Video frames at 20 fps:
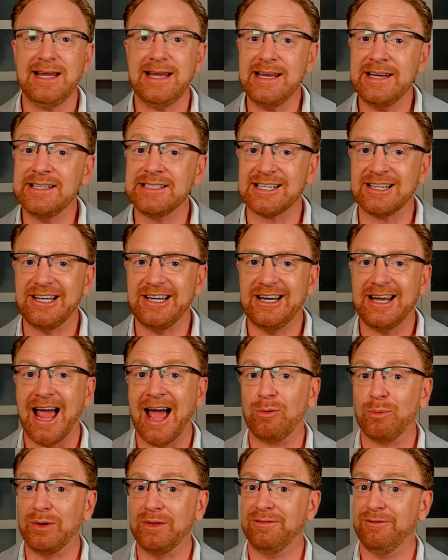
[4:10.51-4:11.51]
easily
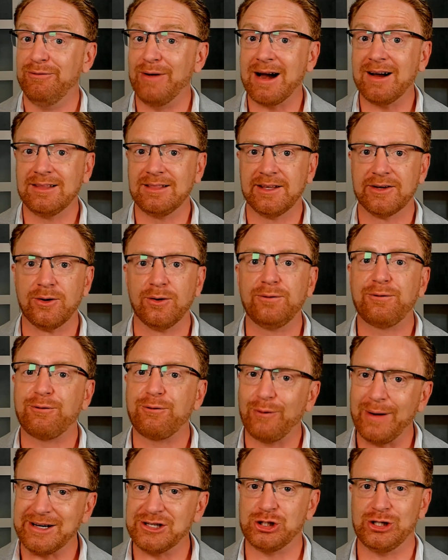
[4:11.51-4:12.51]
and with very little
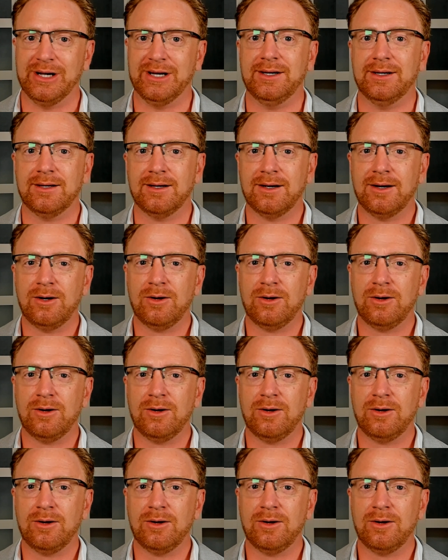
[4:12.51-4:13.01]
friction.